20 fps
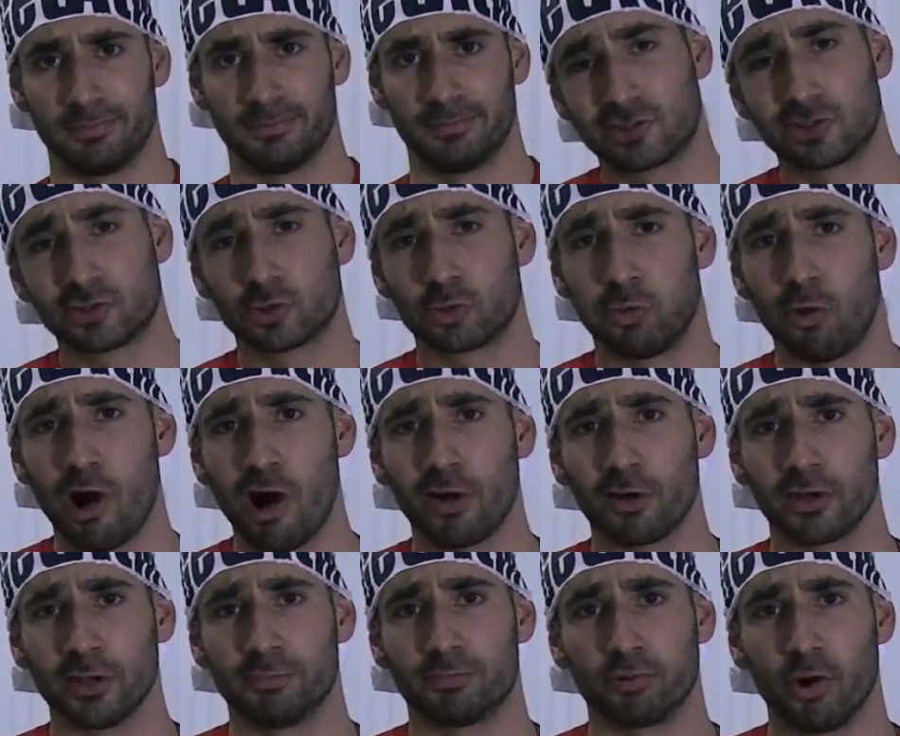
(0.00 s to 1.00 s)
This is
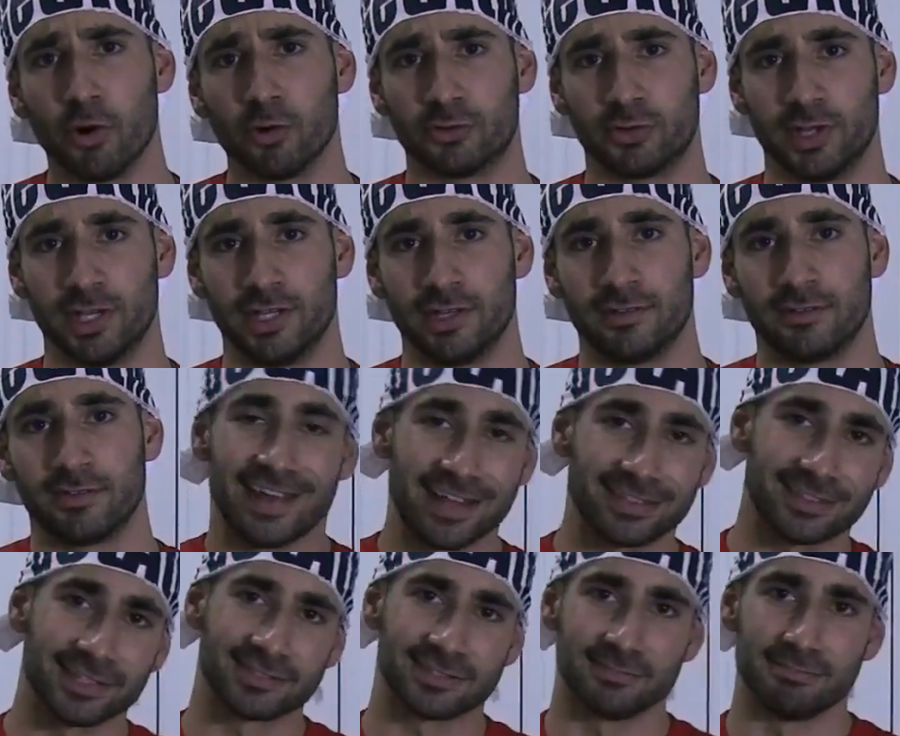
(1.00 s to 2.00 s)
quality protein.
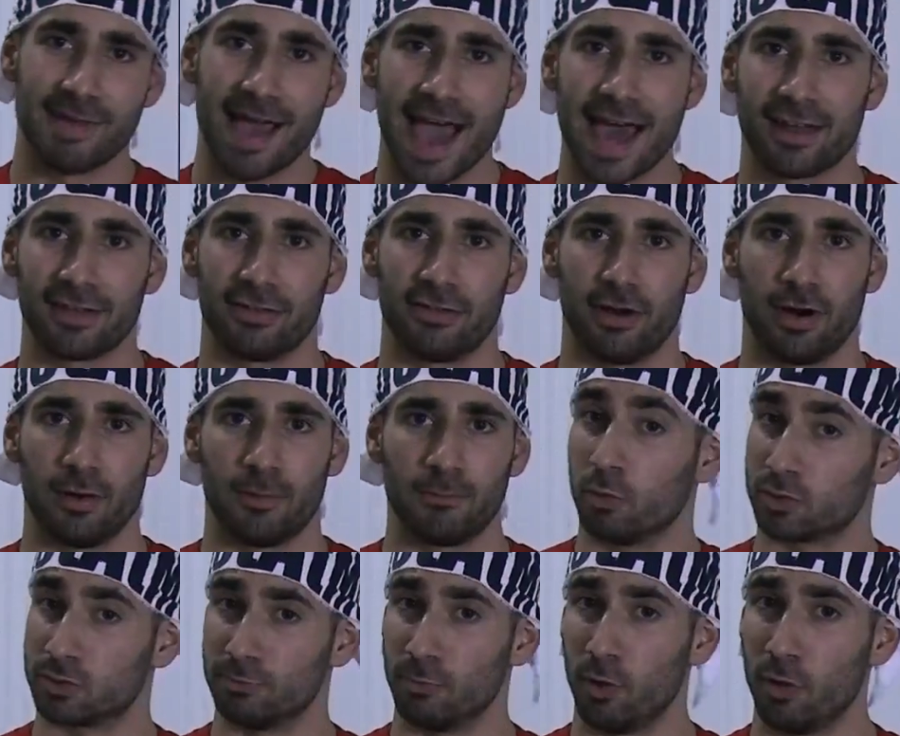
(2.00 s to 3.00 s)
That doesn't matter though.
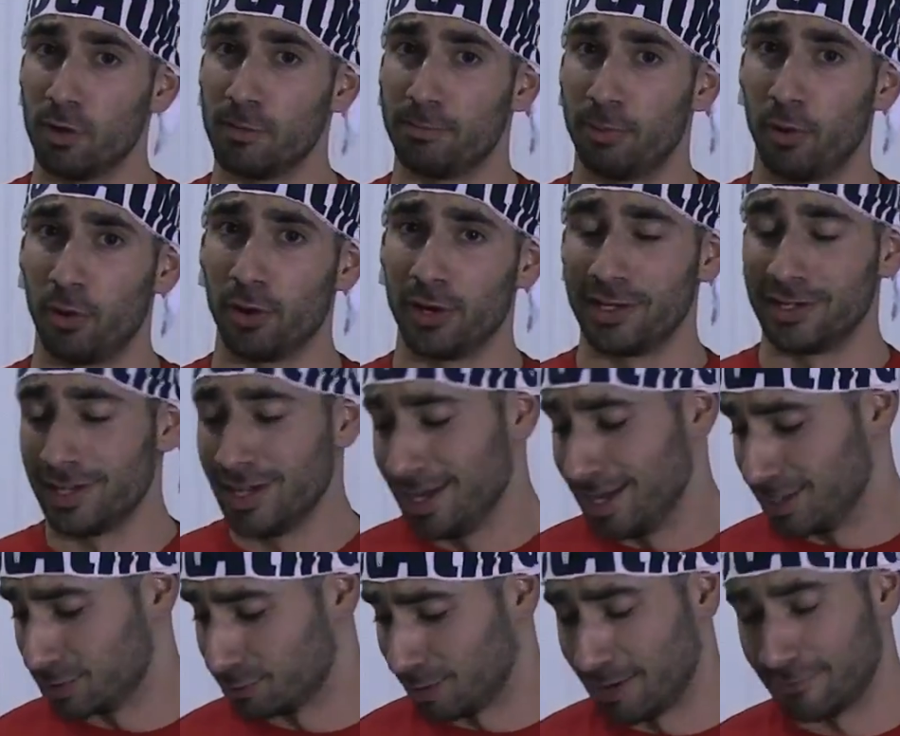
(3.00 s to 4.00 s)
What's more important
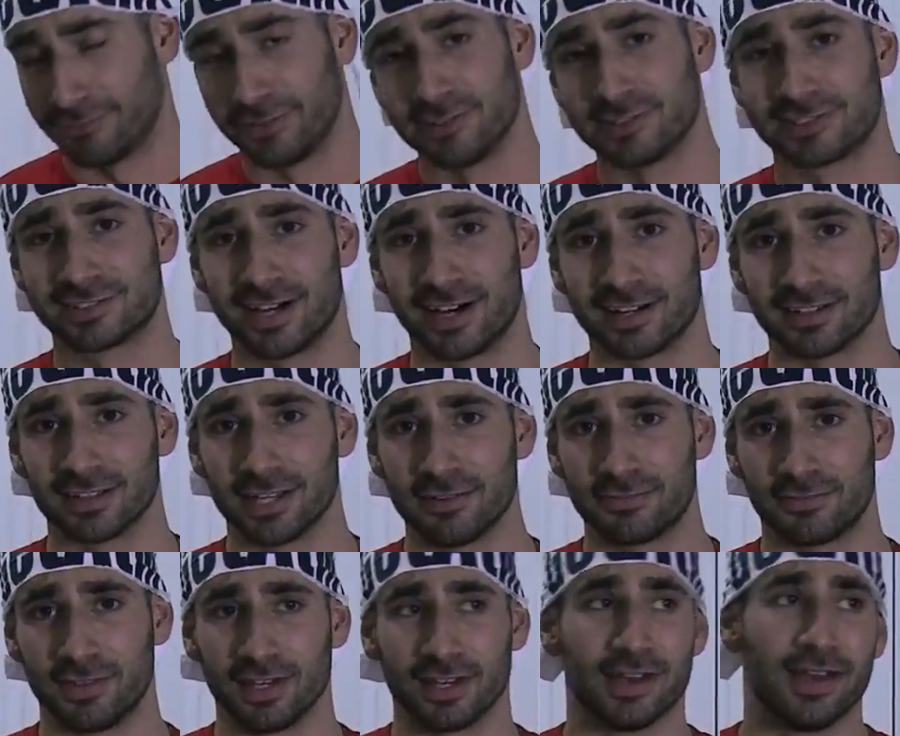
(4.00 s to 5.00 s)
is when I first started
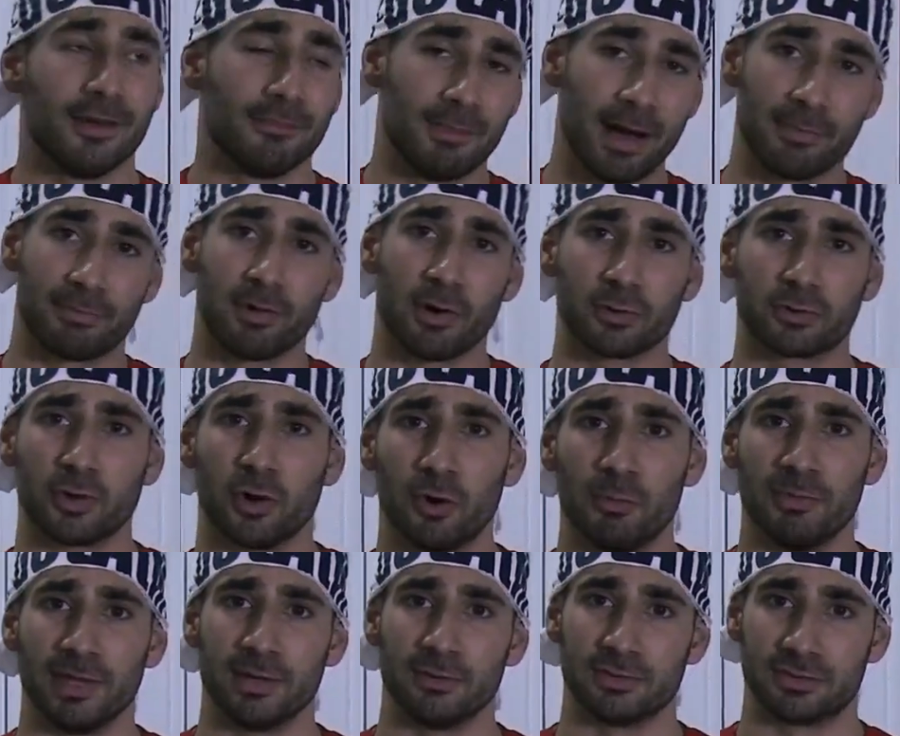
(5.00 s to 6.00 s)
lifting, my bro
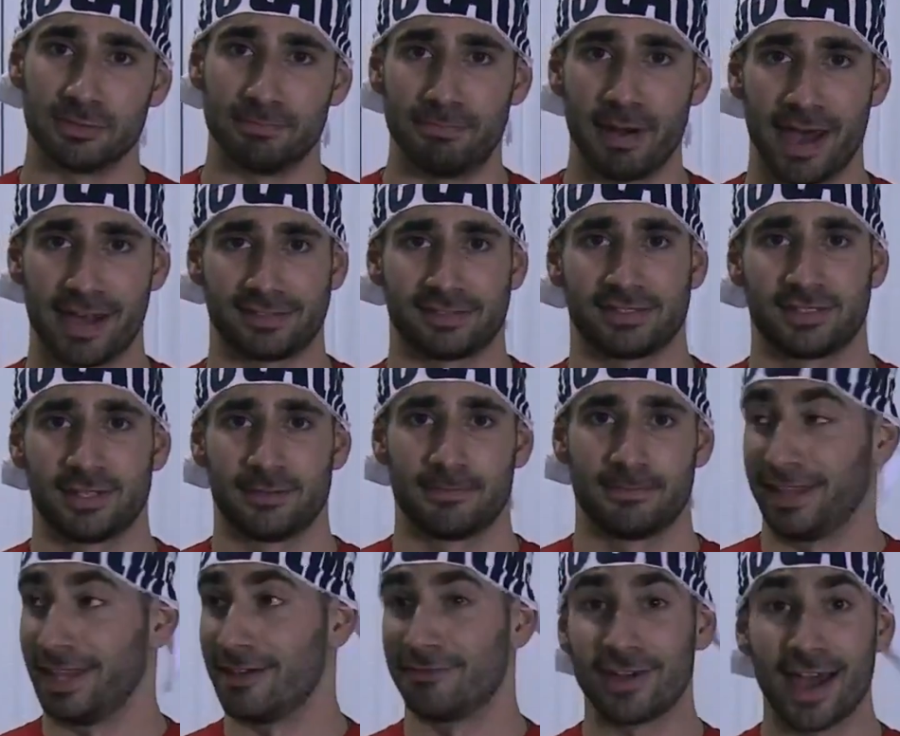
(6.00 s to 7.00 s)
told me it was the best.
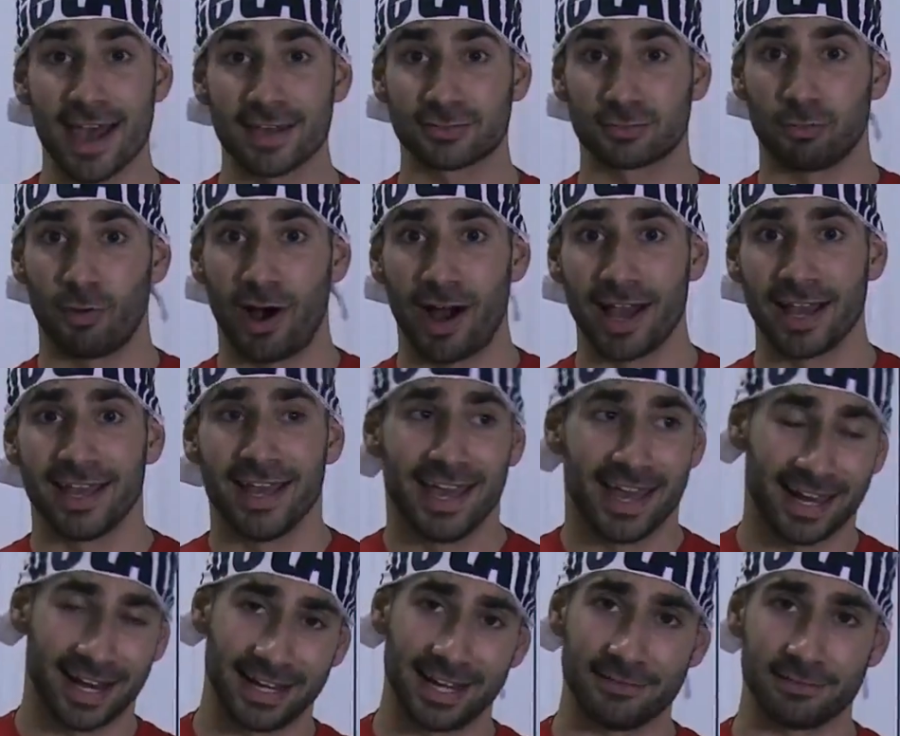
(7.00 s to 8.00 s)
I never asked why,
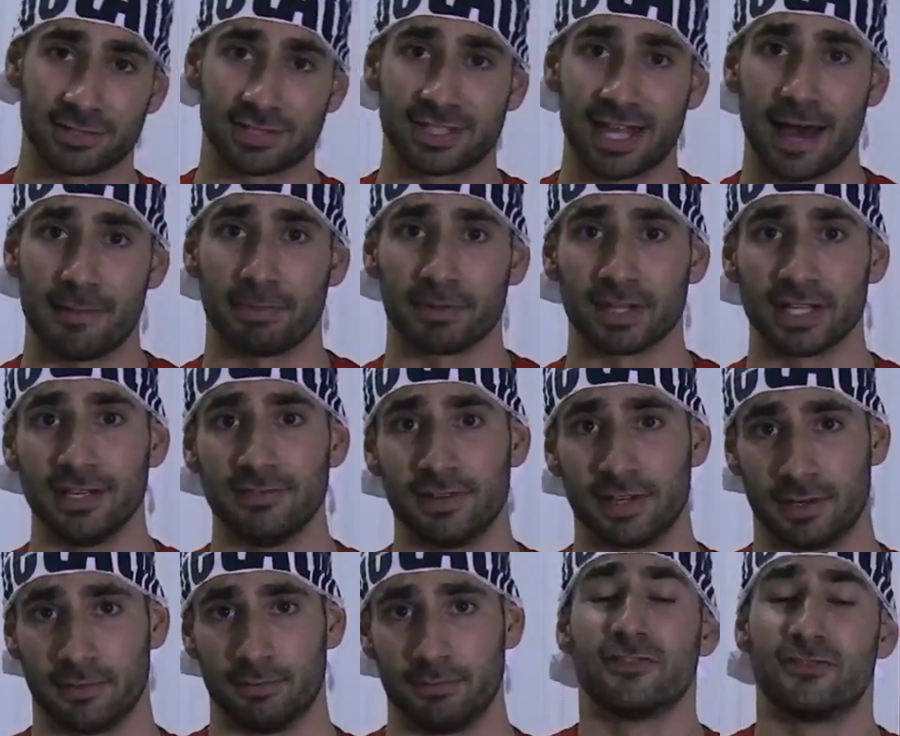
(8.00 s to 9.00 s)
and I never stopped
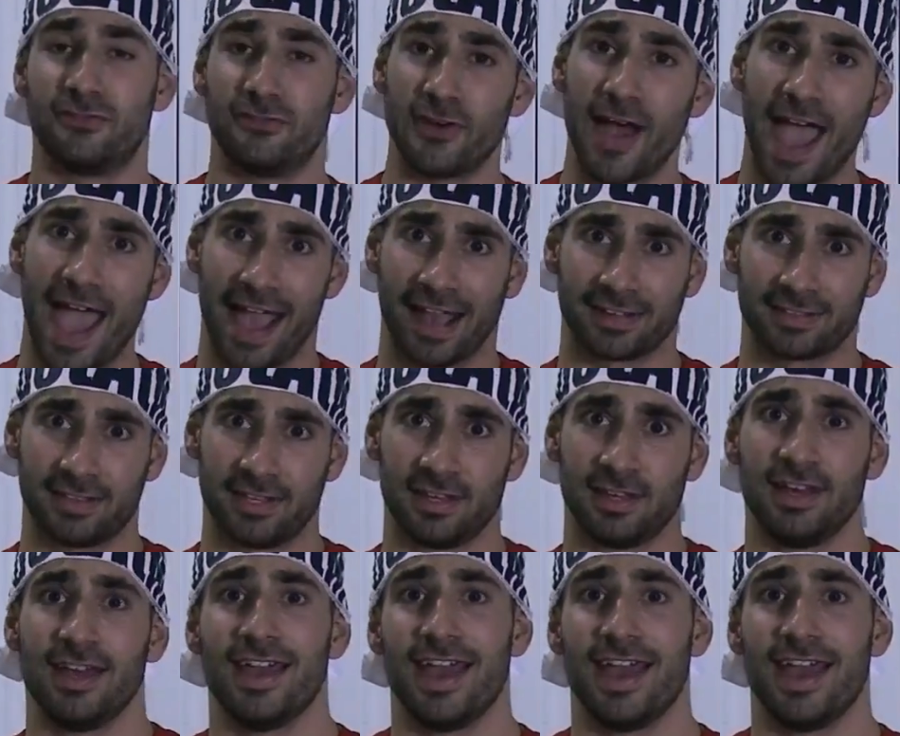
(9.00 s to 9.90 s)
believing him. Fact.